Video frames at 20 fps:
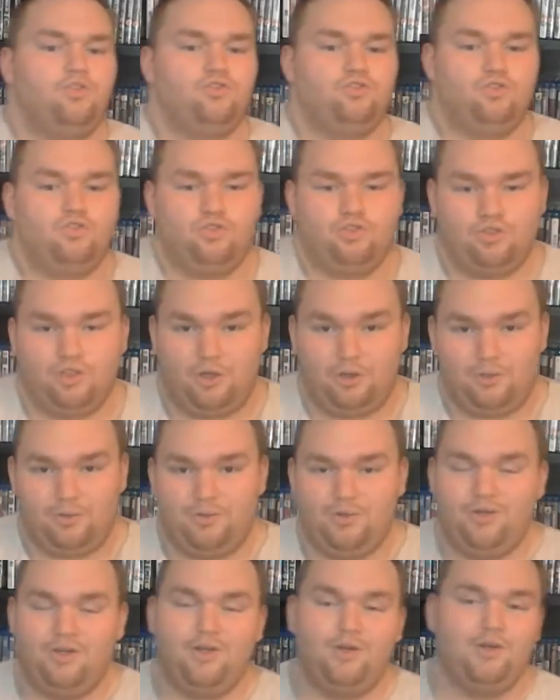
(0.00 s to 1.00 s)

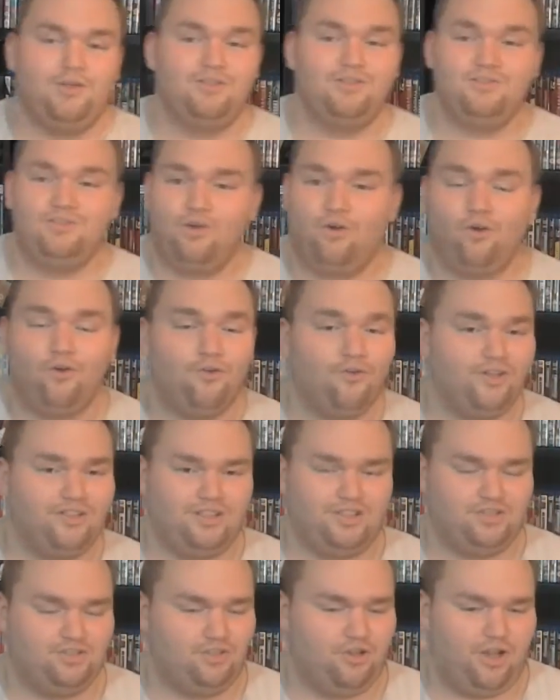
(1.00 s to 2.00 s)
So,
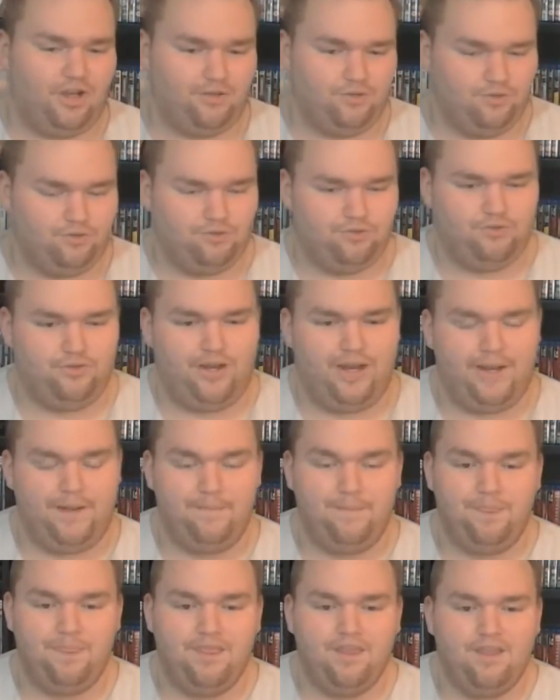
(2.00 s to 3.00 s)
already starting off
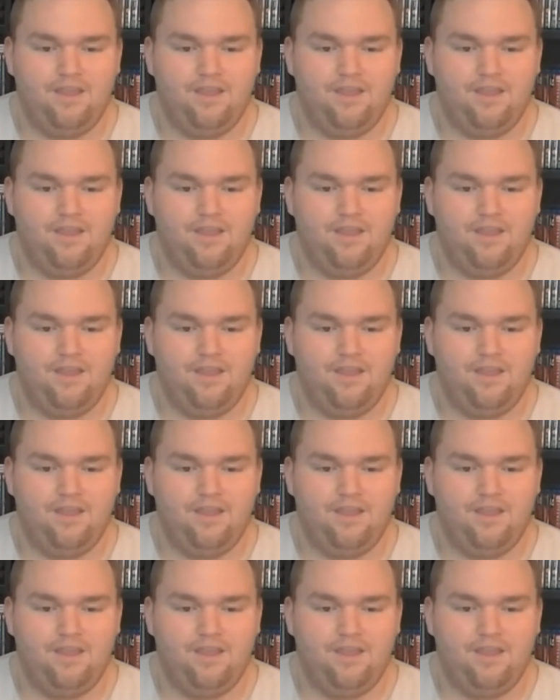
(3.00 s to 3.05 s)
great.